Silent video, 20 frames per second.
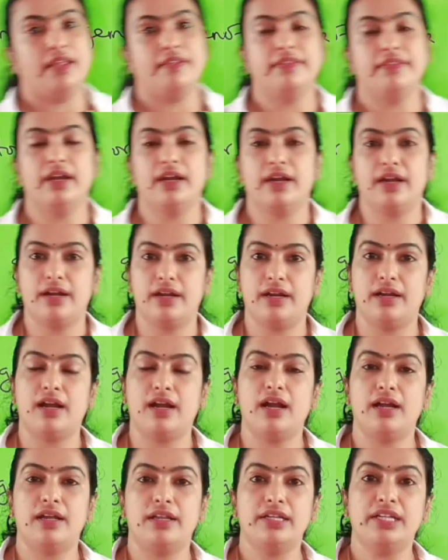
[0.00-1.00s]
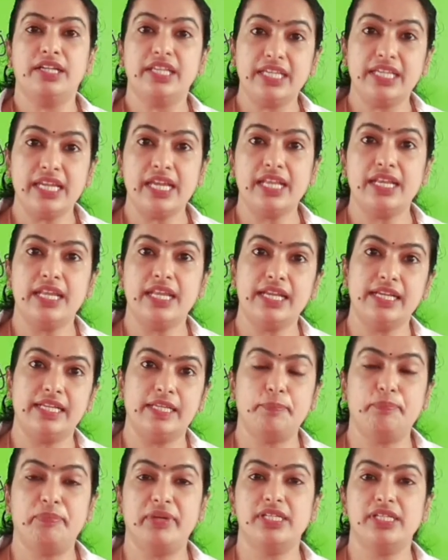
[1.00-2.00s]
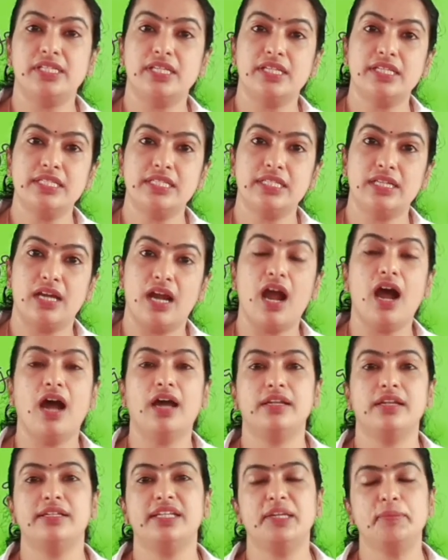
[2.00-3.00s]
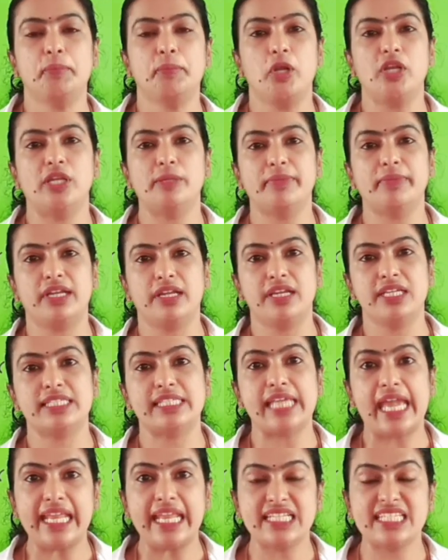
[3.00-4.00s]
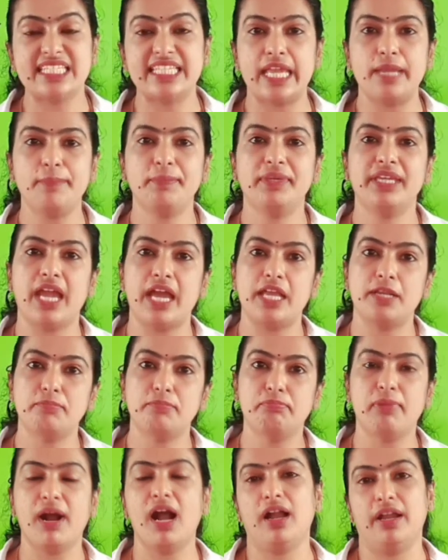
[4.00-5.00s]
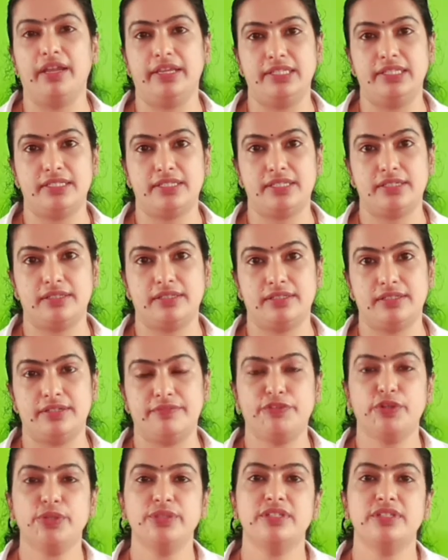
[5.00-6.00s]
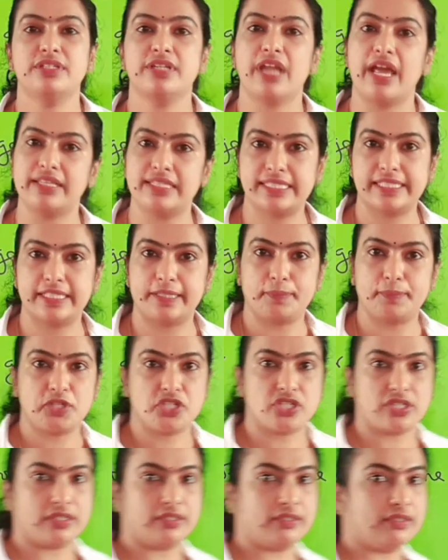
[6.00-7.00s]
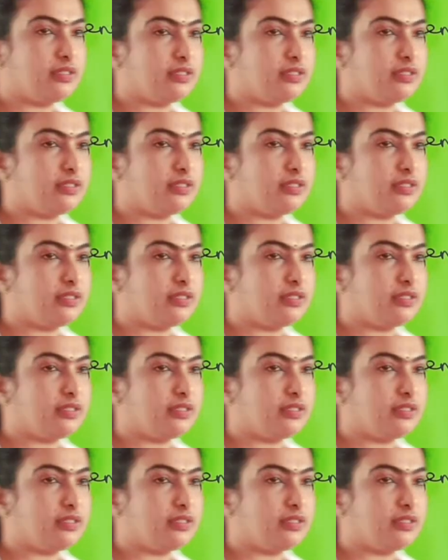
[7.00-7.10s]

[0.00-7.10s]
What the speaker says: the DNA dependent RNA polymerase enzyme can bind for transcription.